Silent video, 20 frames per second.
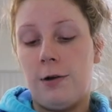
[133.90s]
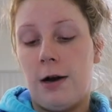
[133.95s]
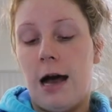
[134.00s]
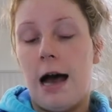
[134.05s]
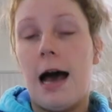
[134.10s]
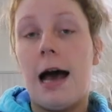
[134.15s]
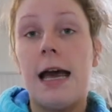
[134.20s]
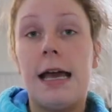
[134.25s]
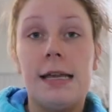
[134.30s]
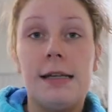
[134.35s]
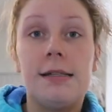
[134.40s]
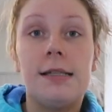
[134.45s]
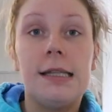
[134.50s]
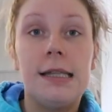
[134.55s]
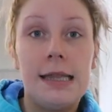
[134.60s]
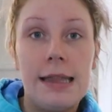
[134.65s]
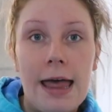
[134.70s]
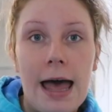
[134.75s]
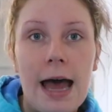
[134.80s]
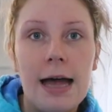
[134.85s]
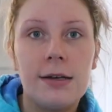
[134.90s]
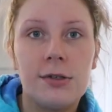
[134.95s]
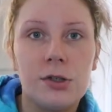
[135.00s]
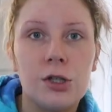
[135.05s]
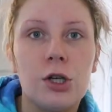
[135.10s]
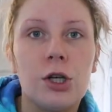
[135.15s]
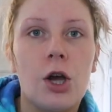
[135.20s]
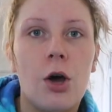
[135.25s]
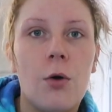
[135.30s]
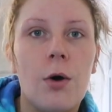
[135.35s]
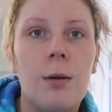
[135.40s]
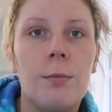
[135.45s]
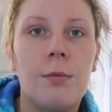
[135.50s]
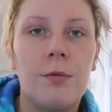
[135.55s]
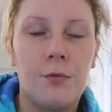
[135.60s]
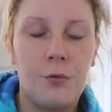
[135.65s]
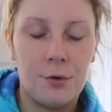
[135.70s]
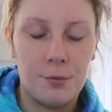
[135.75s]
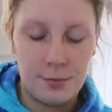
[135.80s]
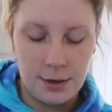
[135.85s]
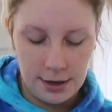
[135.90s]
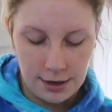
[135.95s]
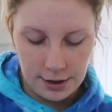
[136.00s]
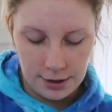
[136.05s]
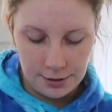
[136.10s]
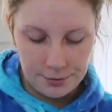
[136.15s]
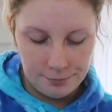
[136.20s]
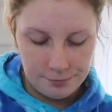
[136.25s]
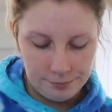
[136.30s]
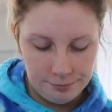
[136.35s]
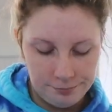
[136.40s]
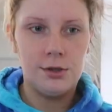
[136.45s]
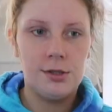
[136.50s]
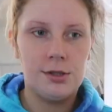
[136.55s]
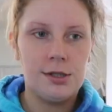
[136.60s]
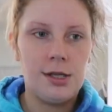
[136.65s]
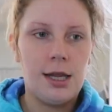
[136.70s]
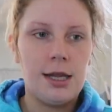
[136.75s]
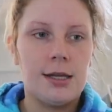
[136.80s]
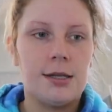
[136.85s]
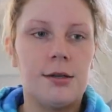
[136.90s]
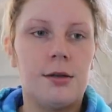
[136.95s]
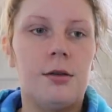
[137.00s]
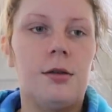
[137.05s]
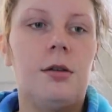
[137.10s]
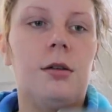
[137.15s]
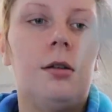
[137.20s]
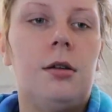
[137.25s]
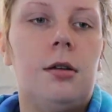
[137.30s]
for eyes. That's gonna go on before makeup. This is like